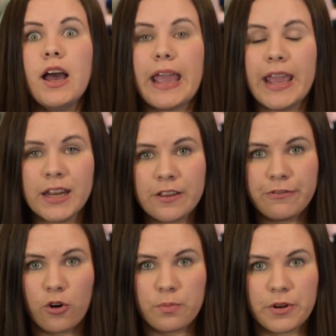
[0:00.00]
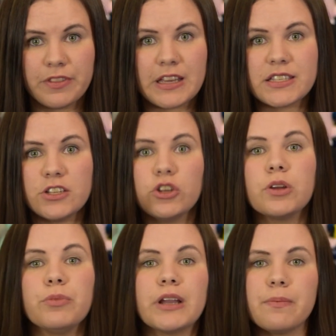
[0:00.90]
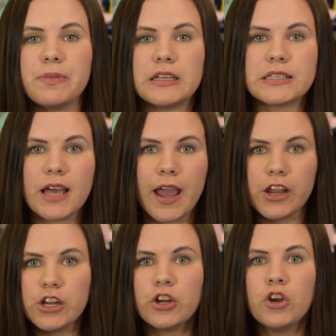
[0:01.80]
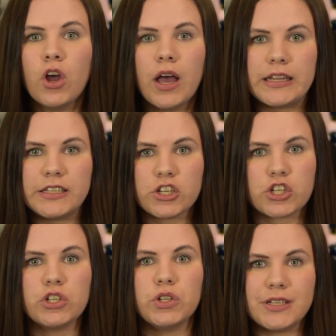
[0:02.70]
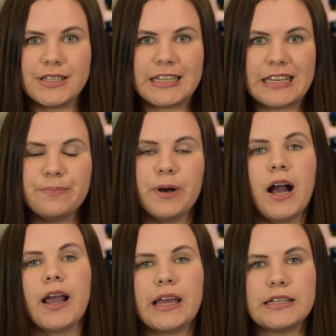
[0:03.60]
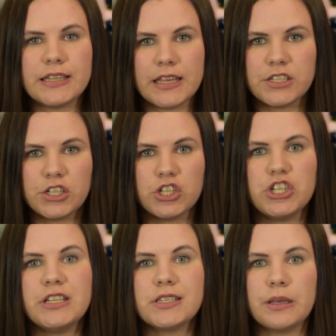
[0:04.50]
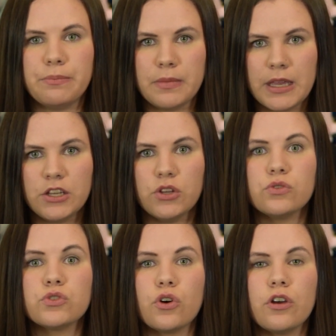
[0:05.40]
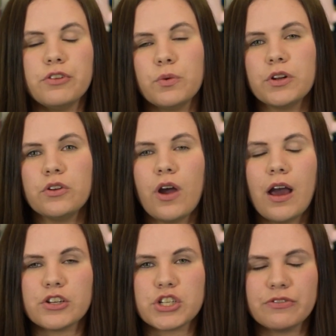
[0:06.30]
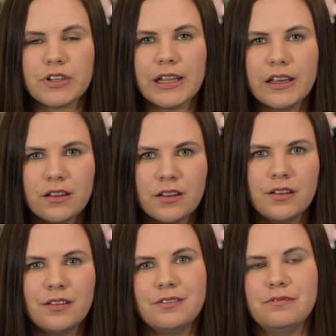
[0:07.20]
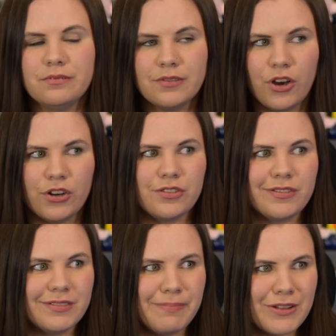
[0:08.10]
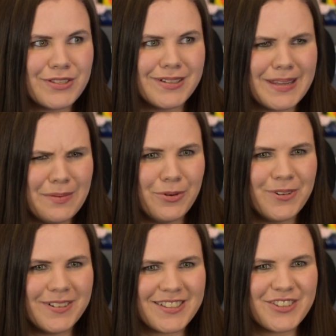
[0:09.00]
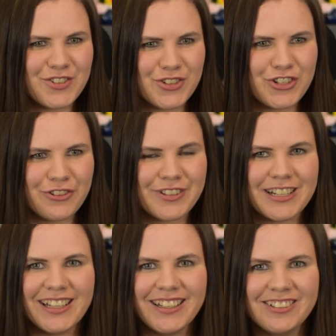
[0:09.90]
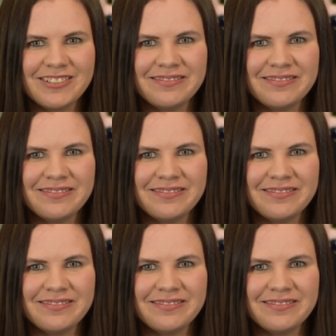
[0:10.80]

any form of things, and you can bring up the entire additional debug and testing cheats menu. So if you want to know how to shift click on mouse and keyboard, it's shift click.